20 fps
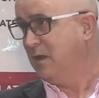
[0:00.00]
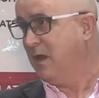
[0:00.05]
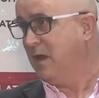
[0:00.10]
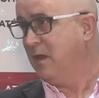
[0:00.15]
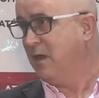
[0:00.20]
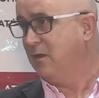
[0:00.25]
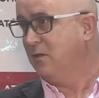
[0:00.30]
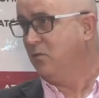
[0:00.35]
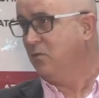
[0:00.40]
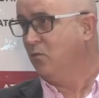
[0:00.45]

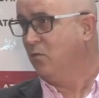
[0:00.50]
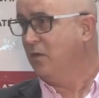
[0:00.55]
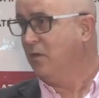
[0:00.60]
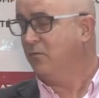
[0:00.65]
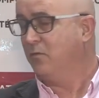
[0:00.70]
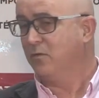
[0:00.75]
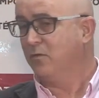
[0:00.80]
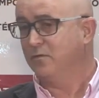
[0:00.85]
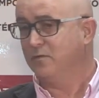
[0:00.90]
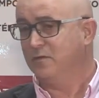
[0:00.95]
And
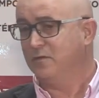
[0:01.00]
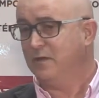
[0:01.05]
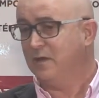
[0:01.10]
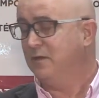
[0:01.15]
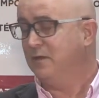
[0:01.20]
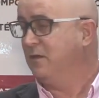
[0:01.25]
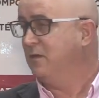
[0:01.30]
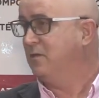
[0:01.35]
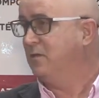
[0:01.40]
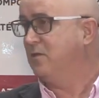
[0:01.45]
whoever
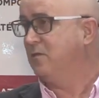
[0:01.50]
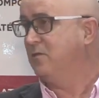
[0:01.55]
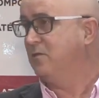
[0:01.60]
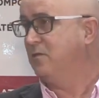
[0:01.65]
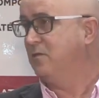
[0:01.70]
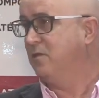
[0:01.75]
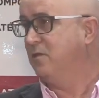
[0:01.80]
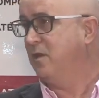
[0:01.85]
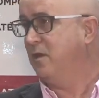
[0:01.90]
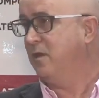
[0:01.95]
studied
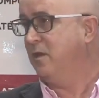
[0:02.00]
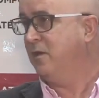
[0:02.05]
the